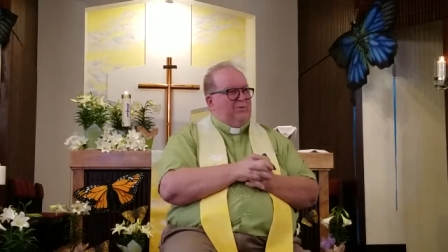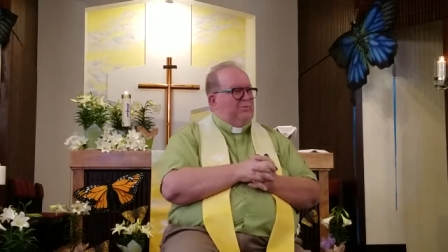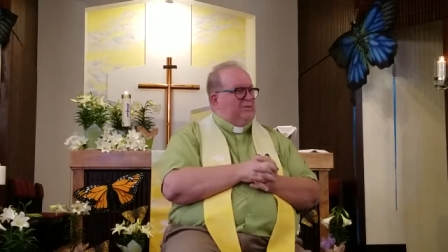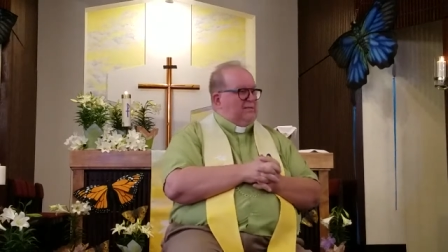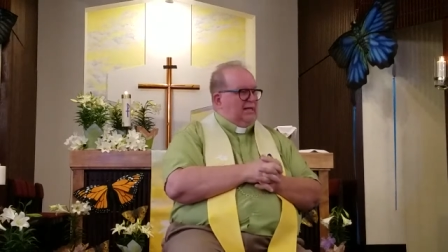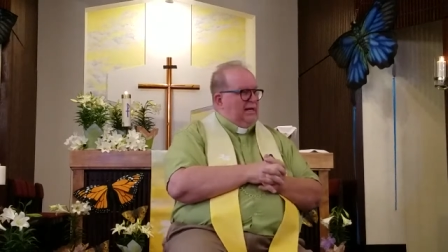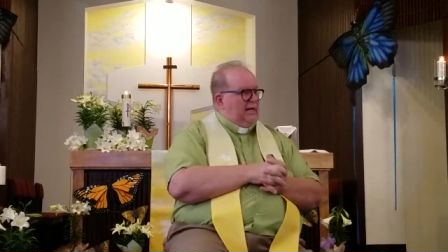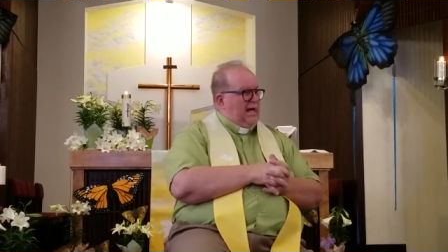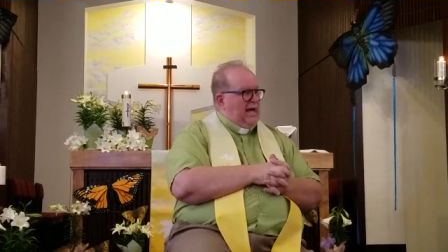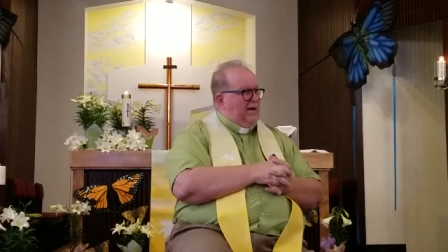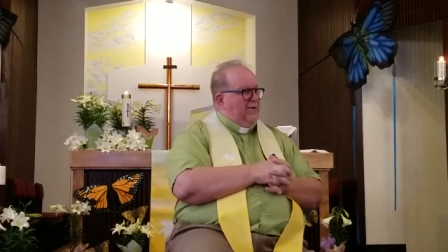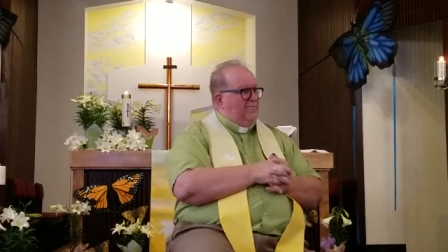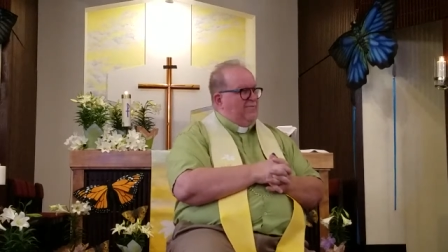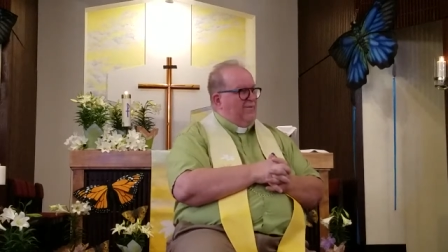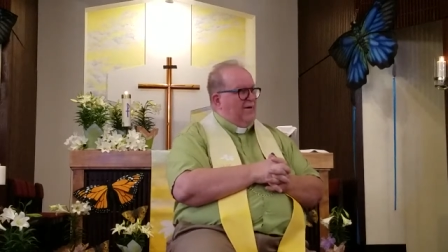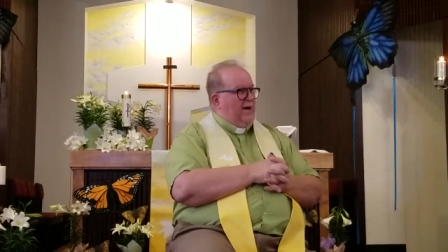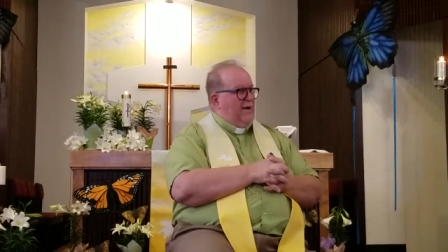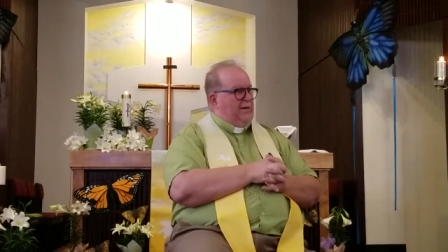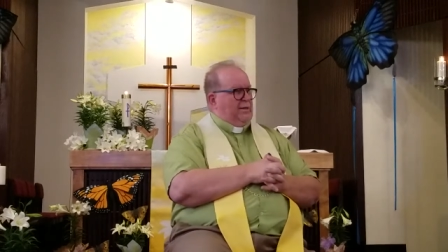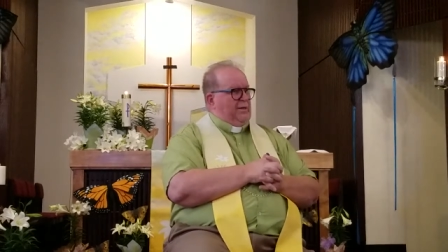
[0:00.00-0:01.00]
it was a lot of
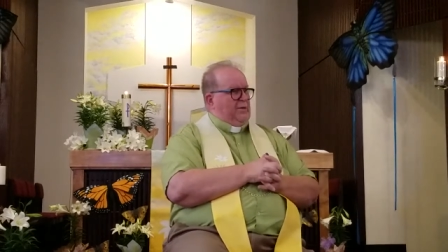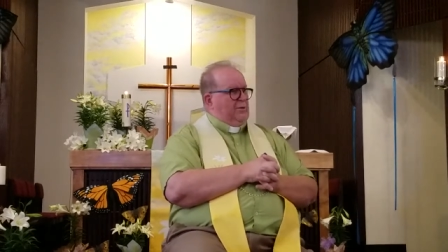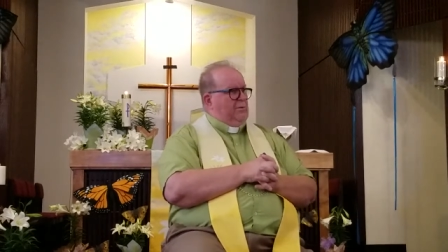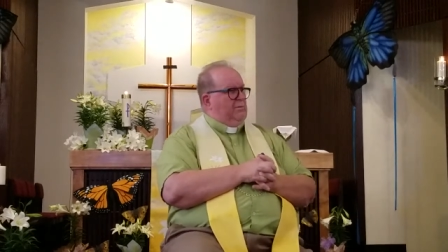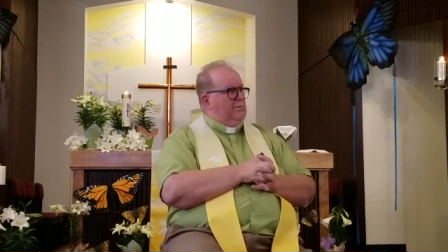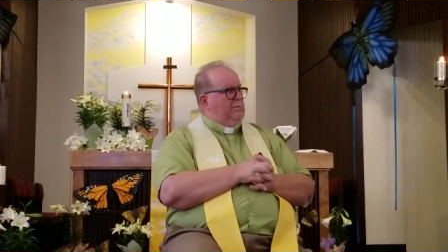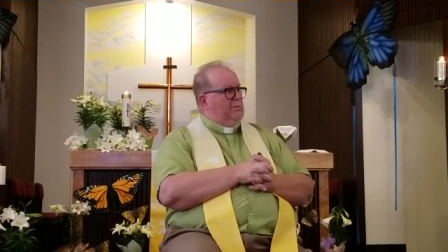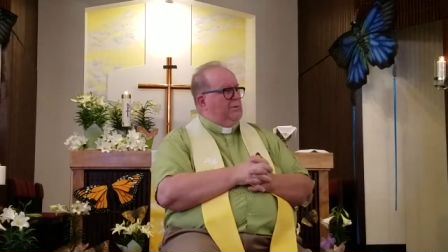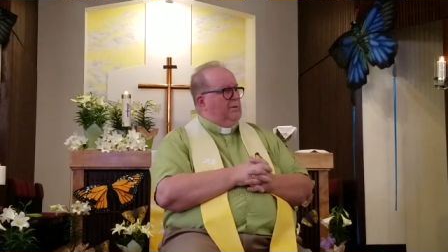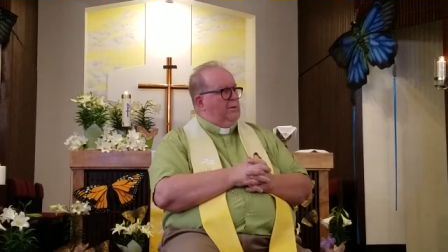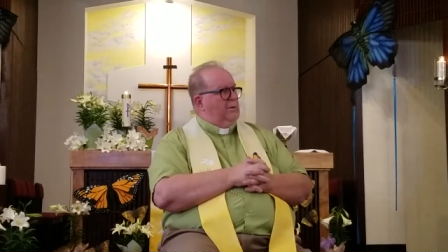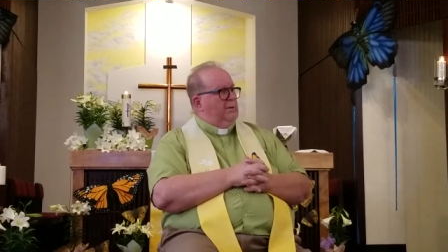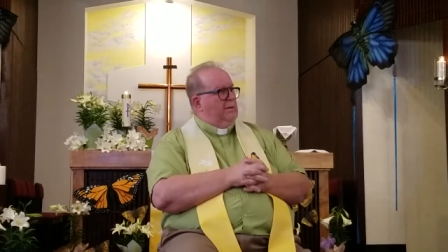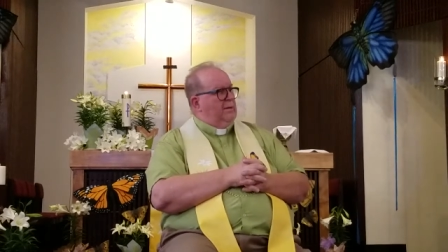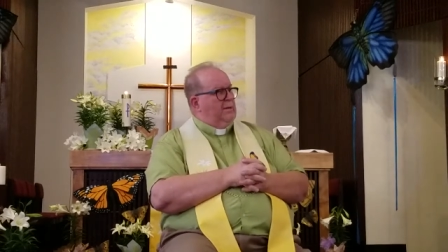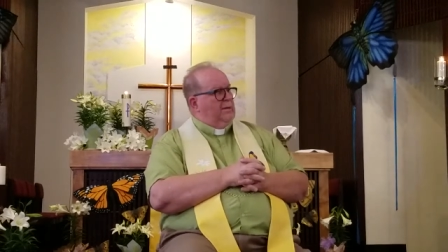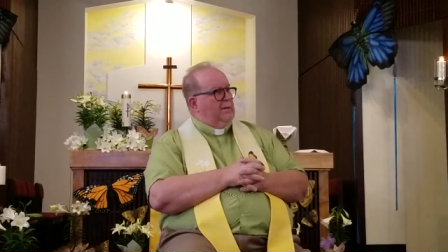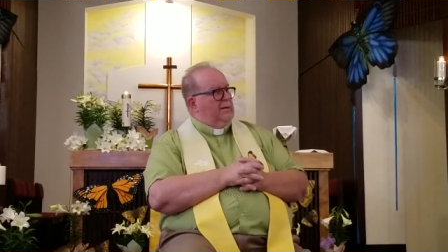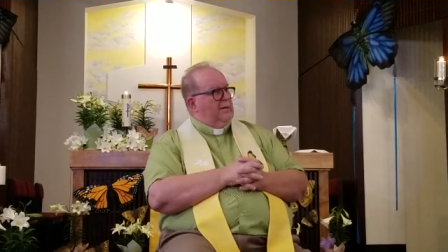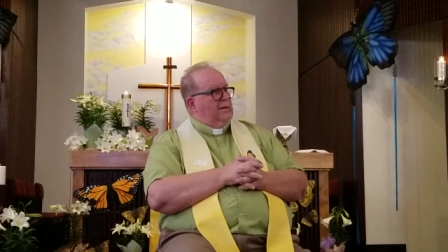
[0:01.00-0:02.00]

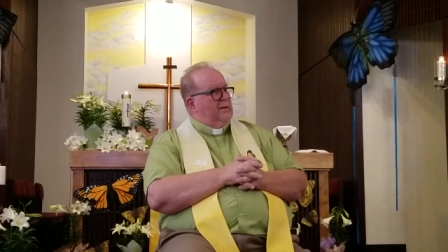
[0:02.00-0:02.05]
fun.